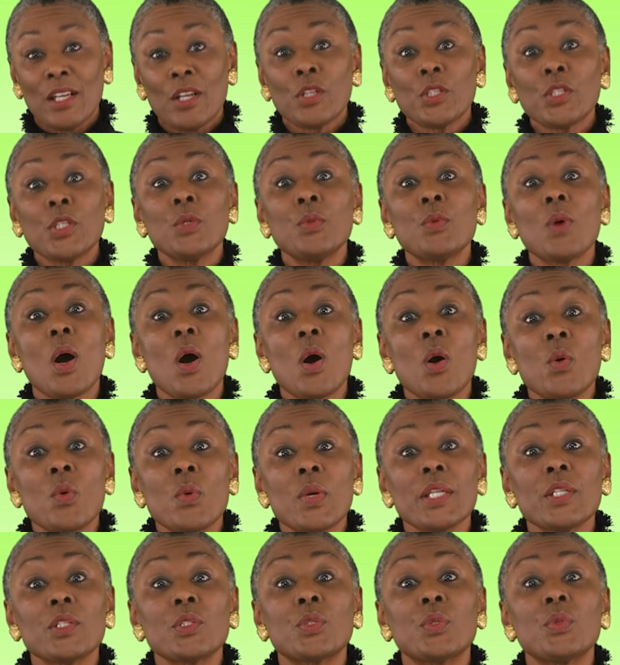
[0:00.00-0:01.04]
You owe
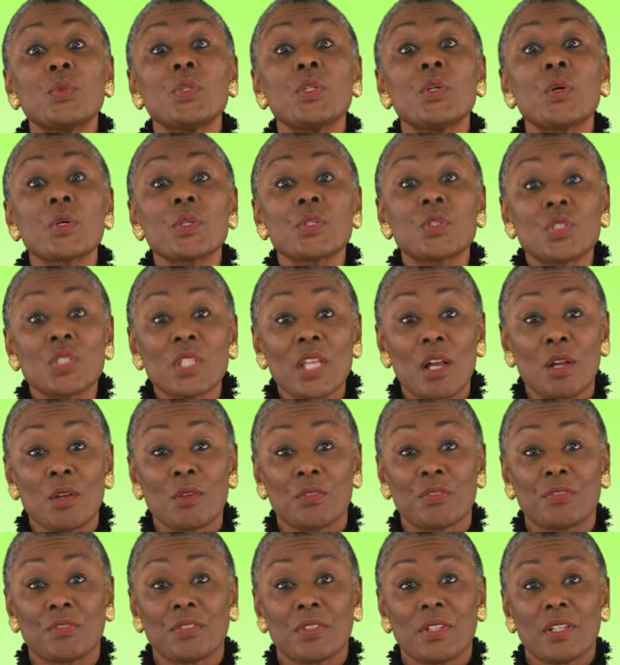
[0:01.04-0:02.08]
it to
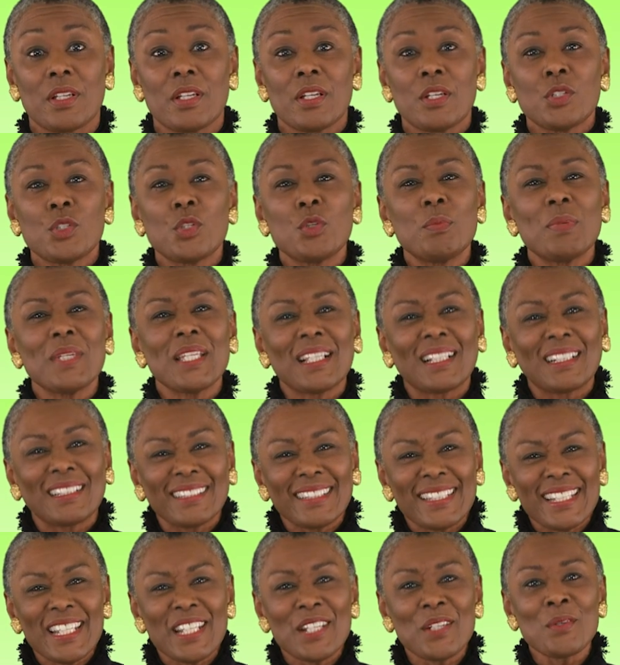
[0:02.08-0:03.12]
yourself to be
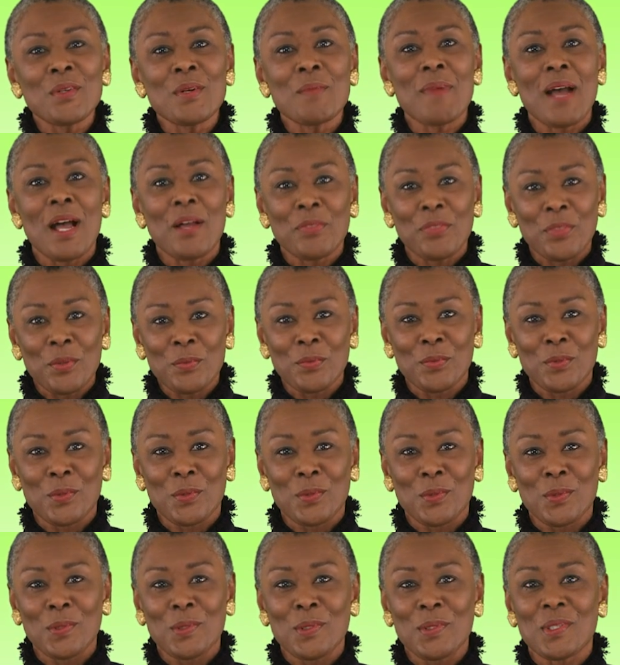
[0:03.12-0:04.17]
clear about the
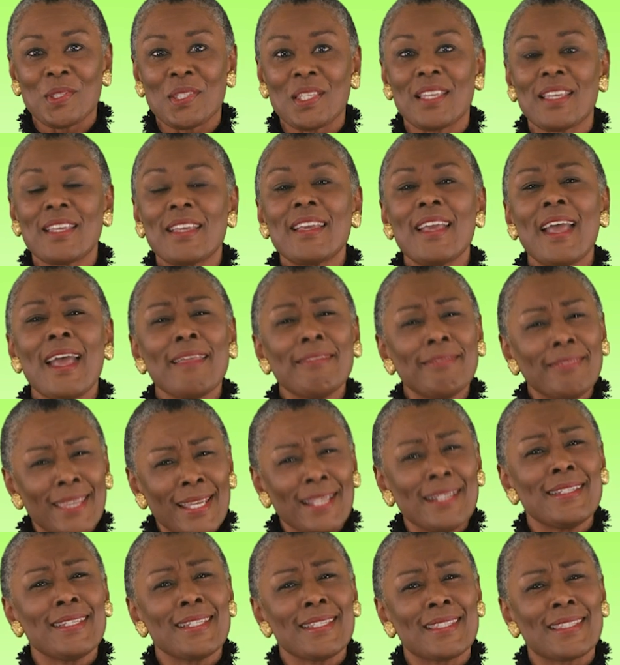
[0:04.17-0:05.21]
rules and
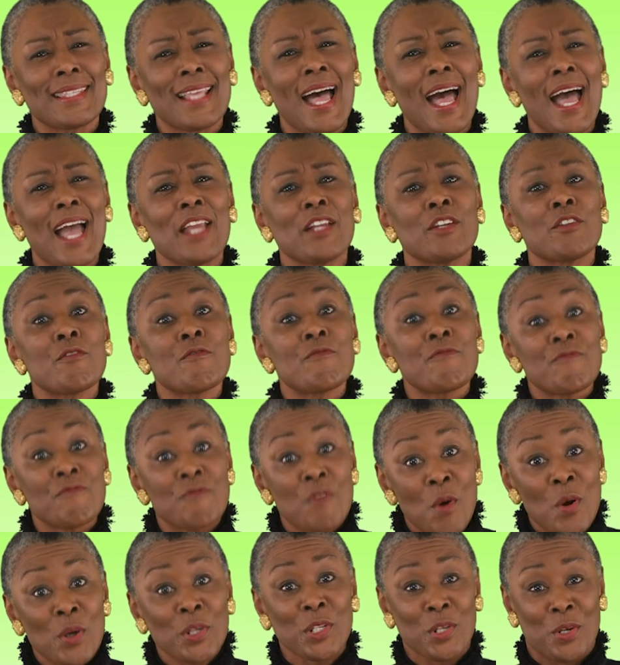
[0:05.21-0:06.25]
then decide
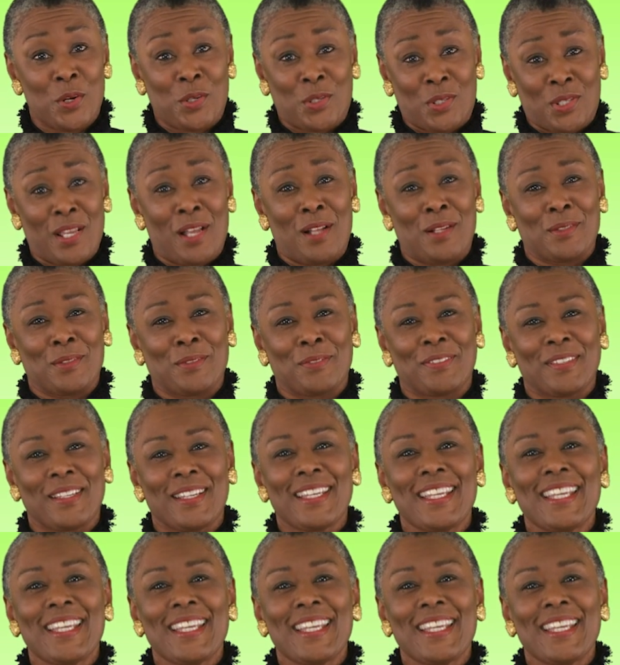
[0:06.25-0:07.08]
for yourself